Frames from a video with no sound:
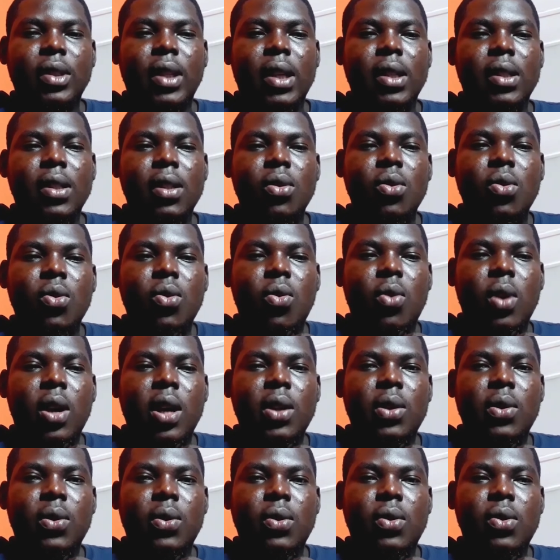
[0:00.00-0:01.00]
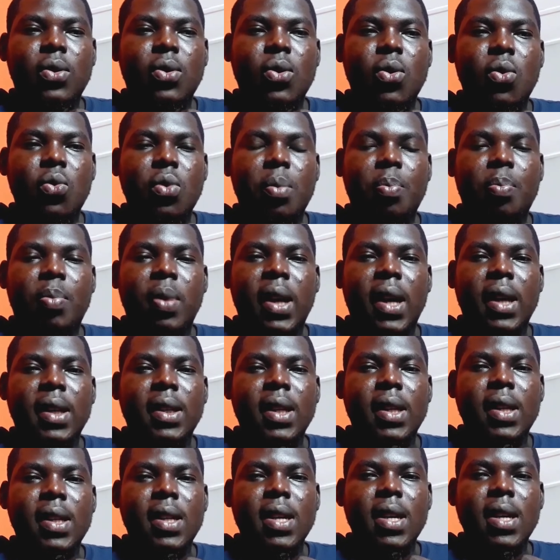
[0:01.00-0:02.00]
I said, "Oh, why not?" So we
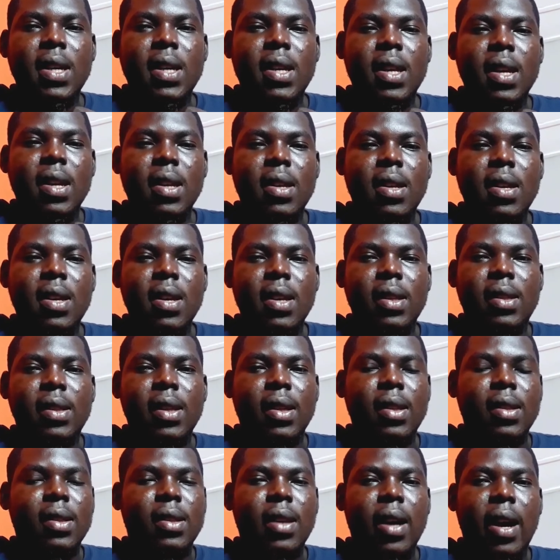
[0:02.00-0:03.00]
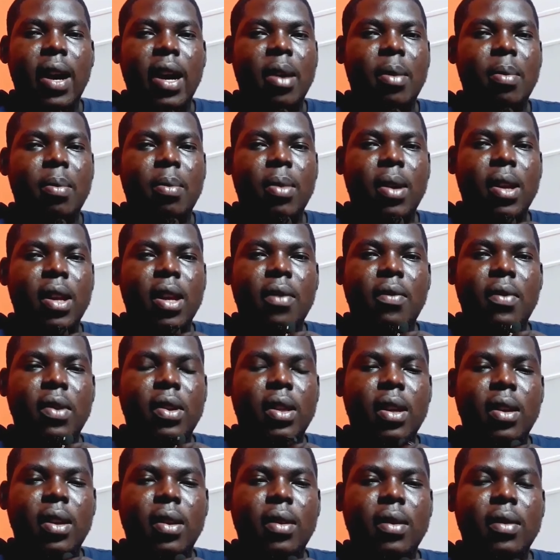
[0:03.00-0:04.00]
planned the day, the date and time and
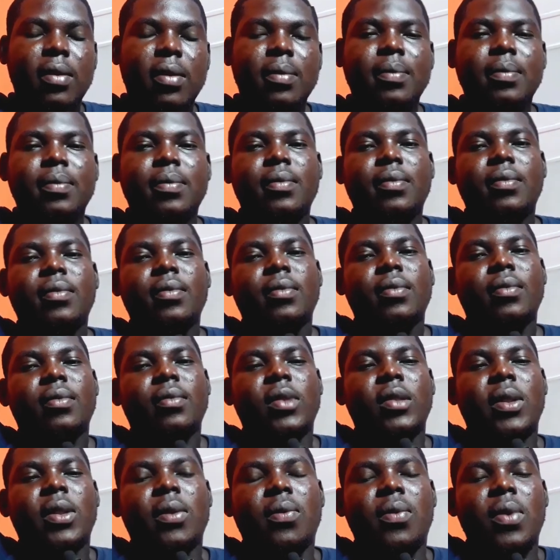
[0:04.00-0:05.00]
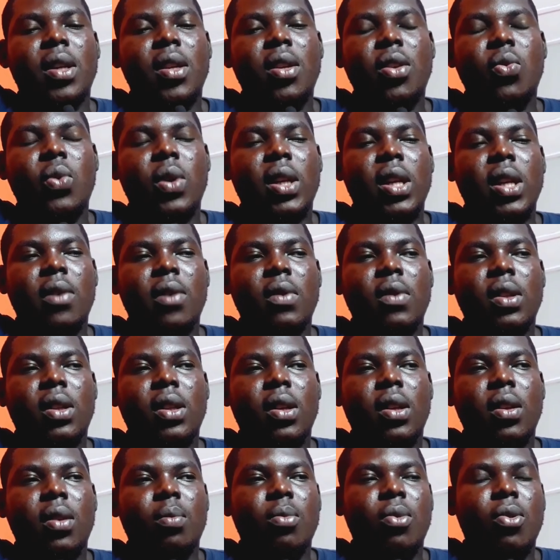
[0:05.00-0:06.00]
everything, the venue and
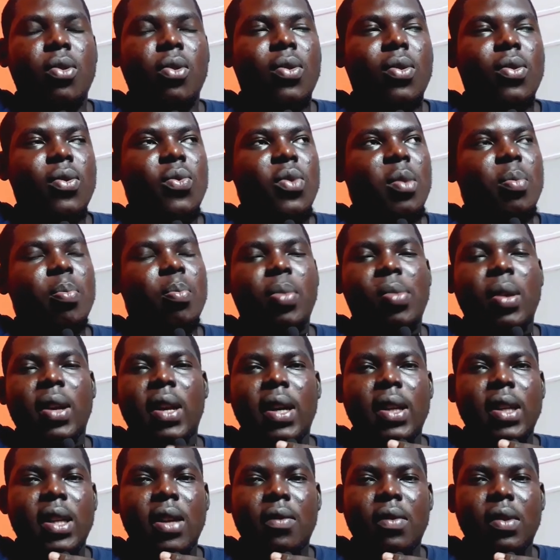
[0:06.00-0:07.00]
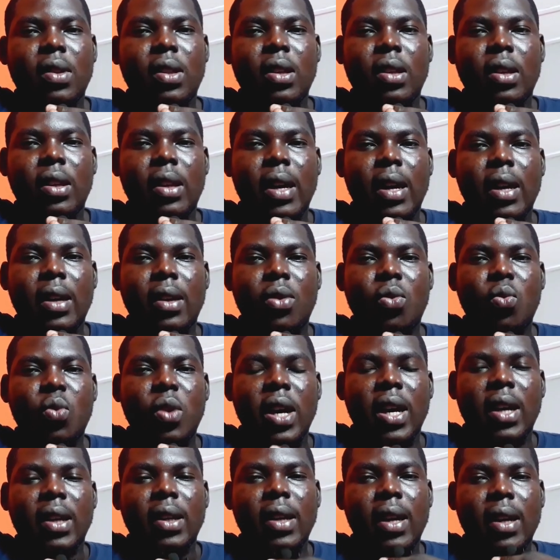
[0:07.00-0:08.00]
everything, bro. We planned everything like
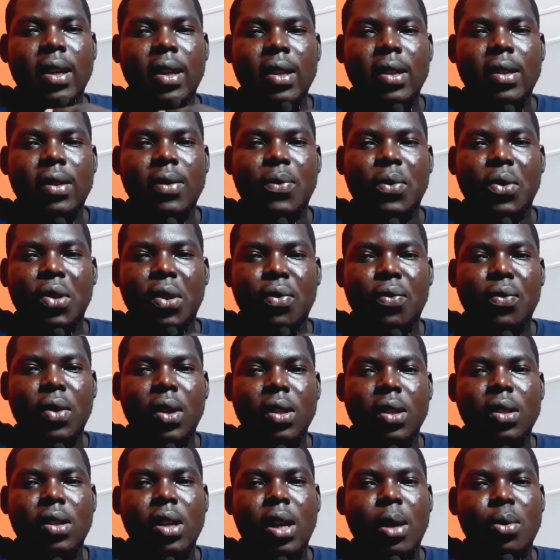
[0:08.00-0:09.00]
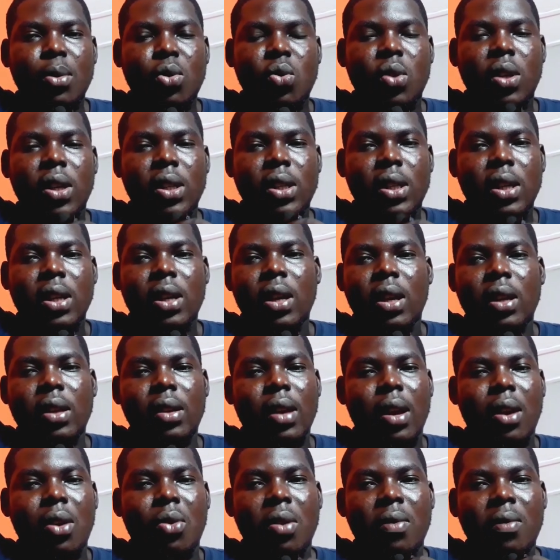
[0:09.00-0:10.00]
we had done it for the first time. So the
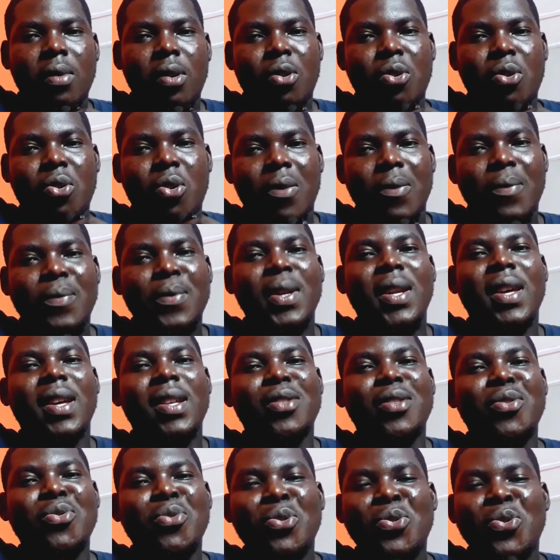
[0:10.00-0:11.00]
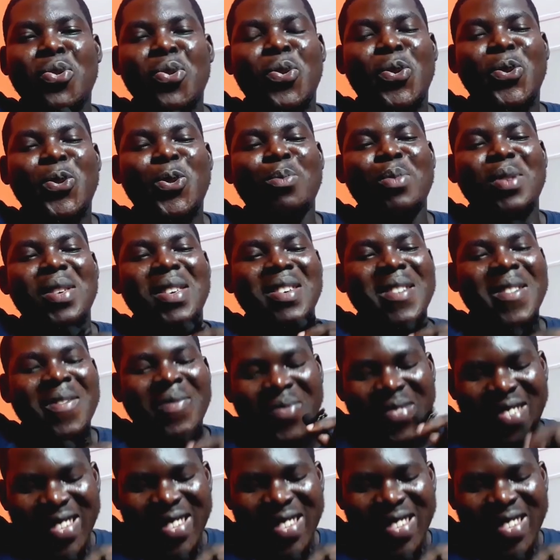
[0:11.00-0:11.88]
second time, we're very confident it was going to be